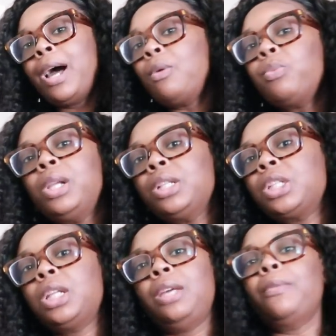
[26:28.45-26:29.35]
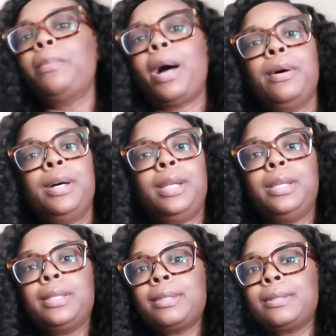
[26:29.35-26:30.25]
I really shouldn't even buy
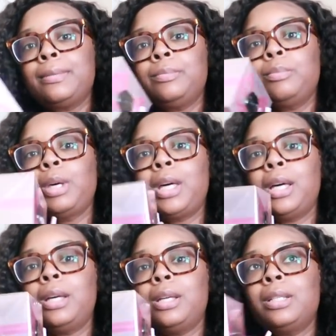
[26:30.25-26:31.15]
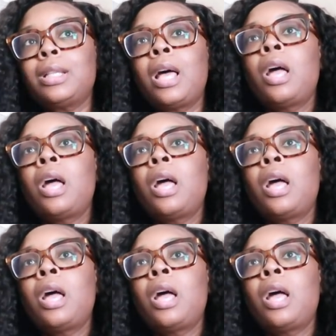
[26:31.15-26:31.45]
hoodies Because